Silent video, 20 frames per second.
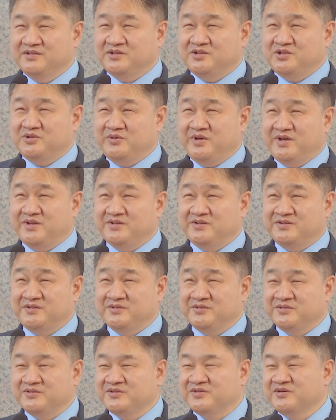2 and
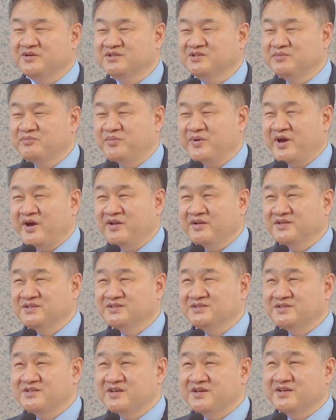2, you know, it's a
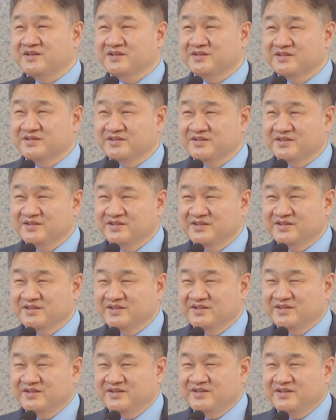balanced thing.
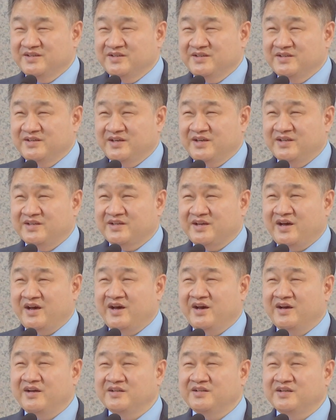And
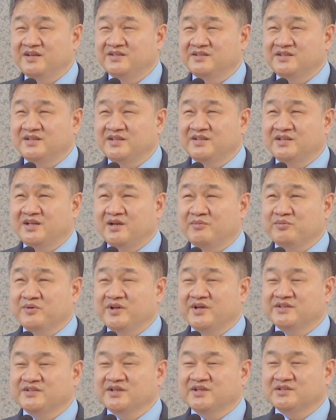God did not
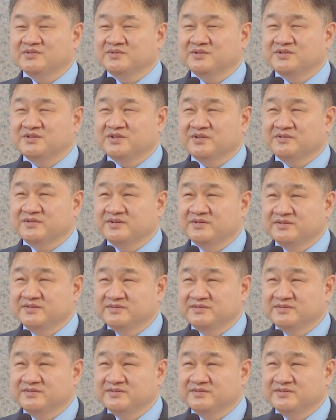bless us with children.